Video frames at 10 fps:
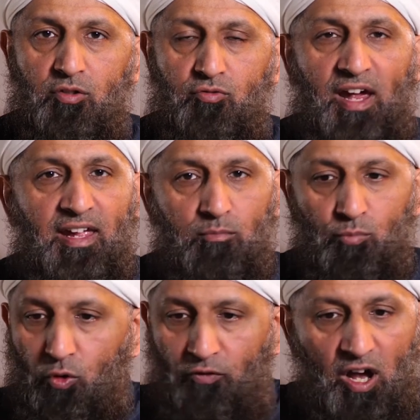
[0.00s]
Try and
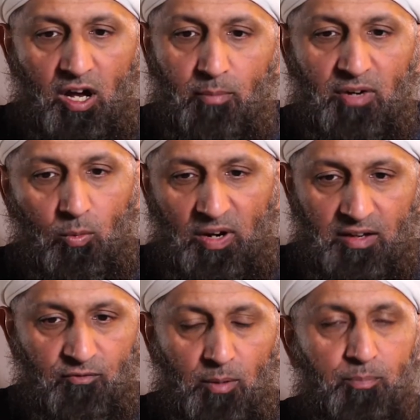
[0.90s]
move harm
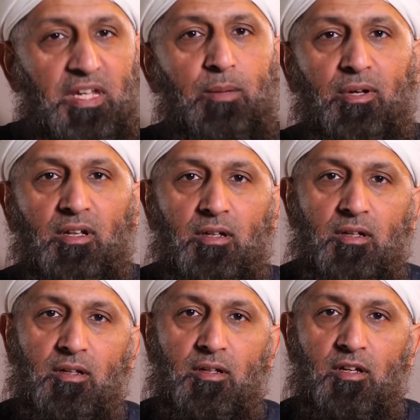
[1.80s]
away from people,
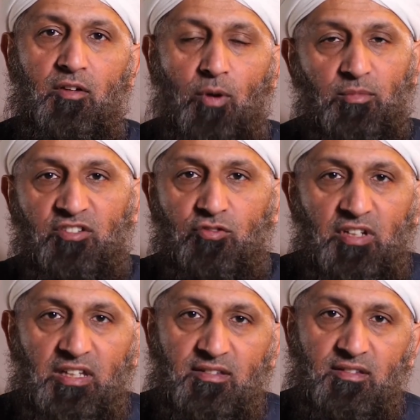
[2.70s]
from the
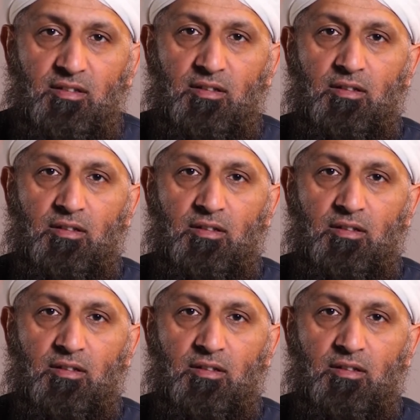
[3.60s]
streets.